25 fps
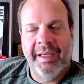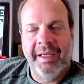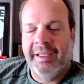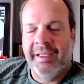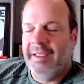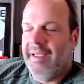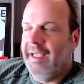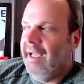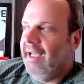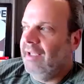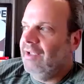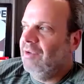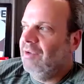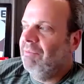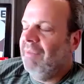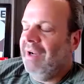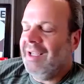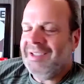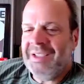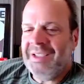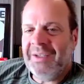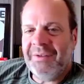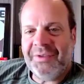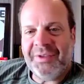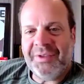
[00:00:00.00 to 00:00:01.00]
Yeah, you
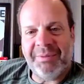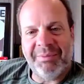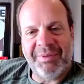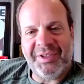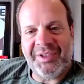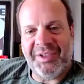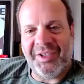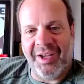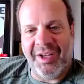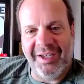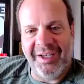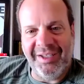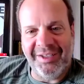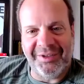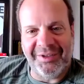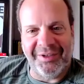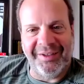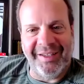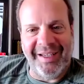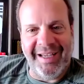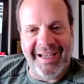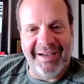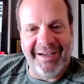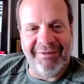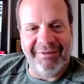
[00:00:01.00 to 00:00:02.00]
must have some studies on
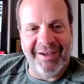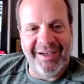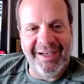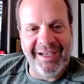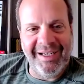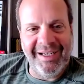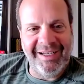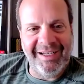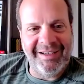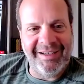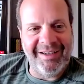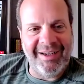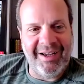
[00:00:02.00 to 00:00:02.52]
that, right?